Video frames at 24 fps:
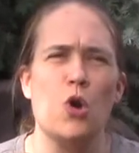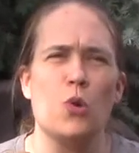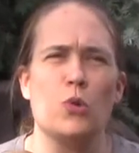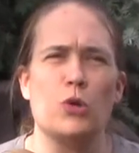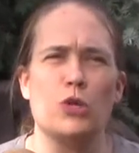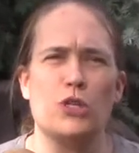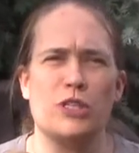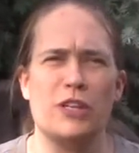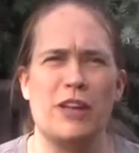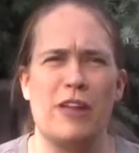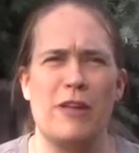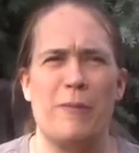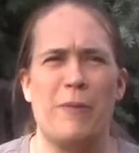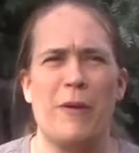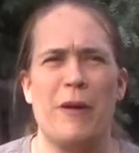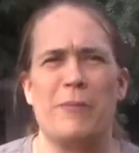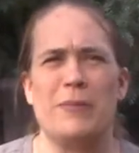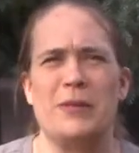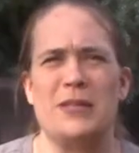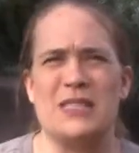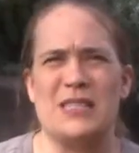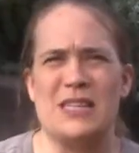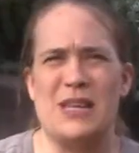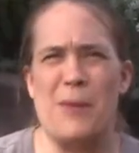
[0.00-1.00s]
we should have
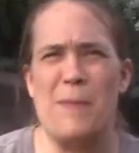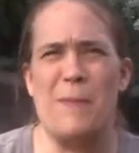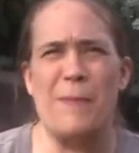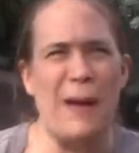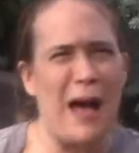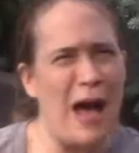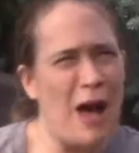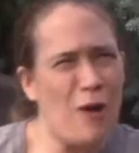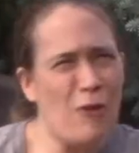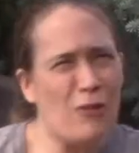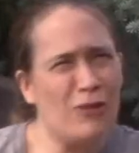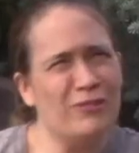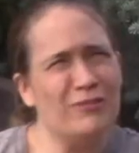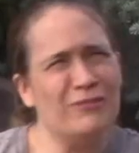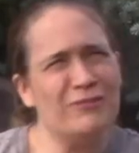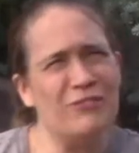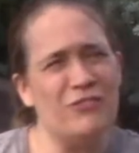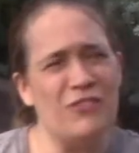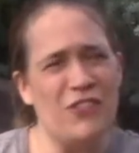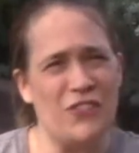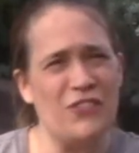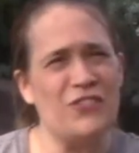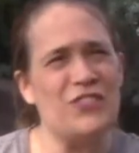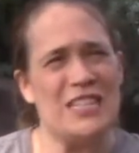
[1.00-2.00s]
puppies in about
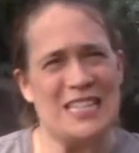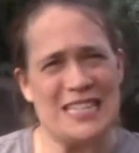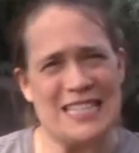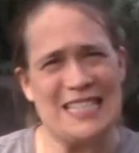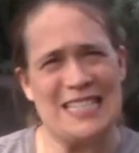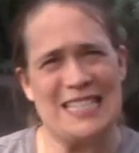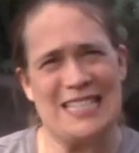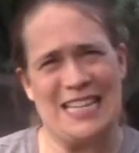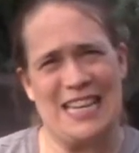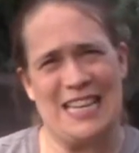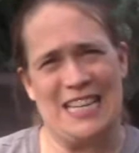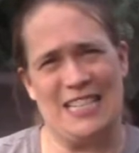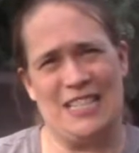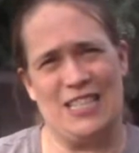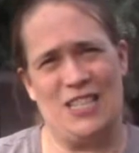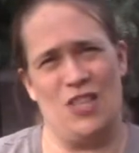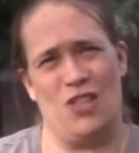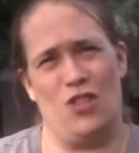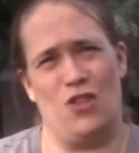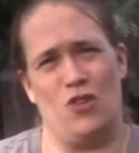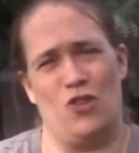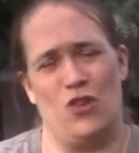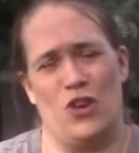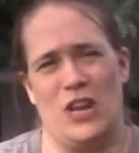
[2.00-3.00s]
15 states in
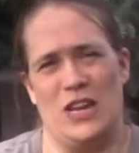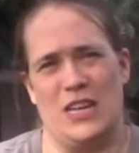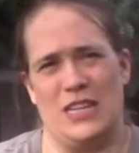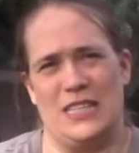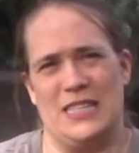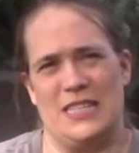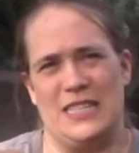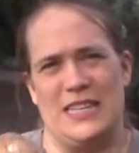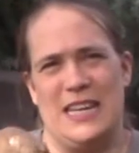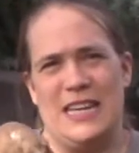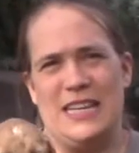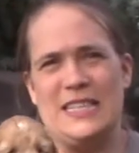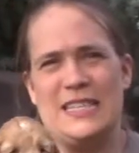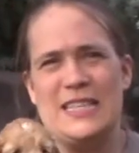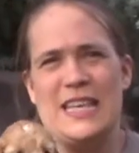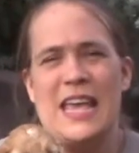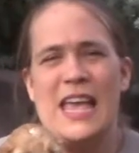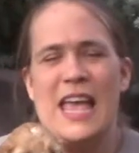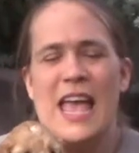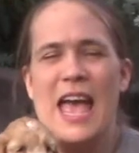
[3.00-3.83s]
the United States.